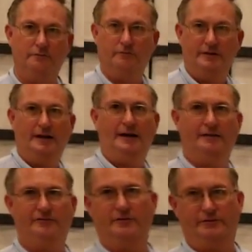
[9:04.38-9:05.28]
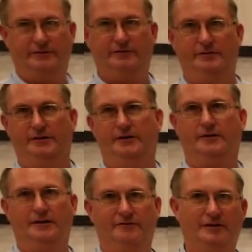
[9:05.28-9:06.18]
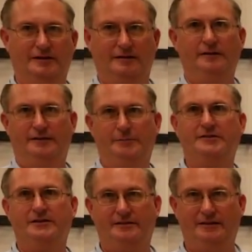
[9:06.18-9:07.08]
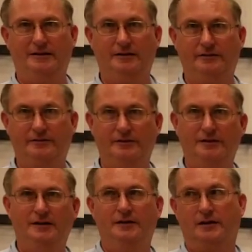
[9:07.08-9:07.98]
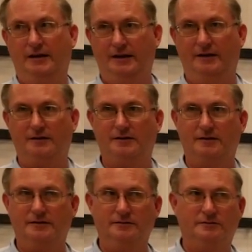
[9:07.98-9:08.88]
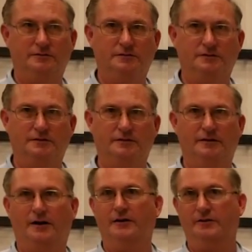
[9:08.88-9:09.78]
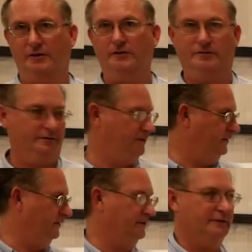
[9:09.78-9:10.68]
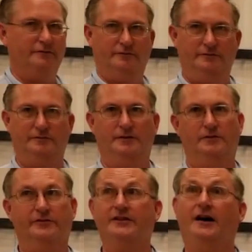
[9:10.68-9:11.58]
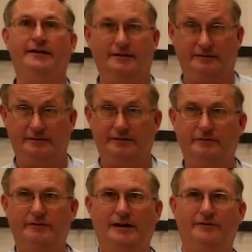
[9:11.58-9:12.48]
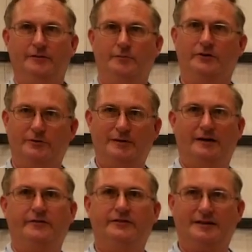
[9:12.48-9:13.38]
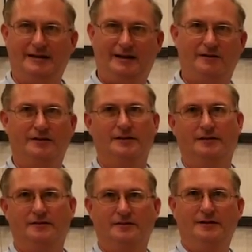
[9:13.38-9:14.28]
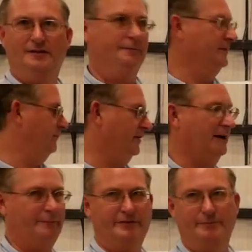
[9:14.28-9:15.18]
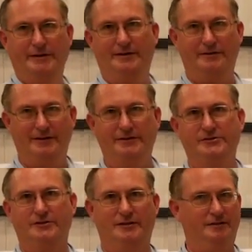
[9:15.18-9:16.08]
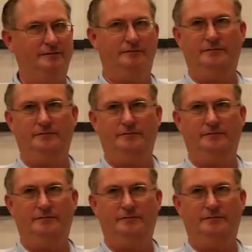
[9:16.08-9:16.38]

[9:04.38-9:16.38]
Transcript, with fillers: uh-huh. we have for certain aircraft, like especially Zeniths, KR, or our own. So or Sonexes. we have the motor mounts, the cowlings prop, okay. spinner, engine,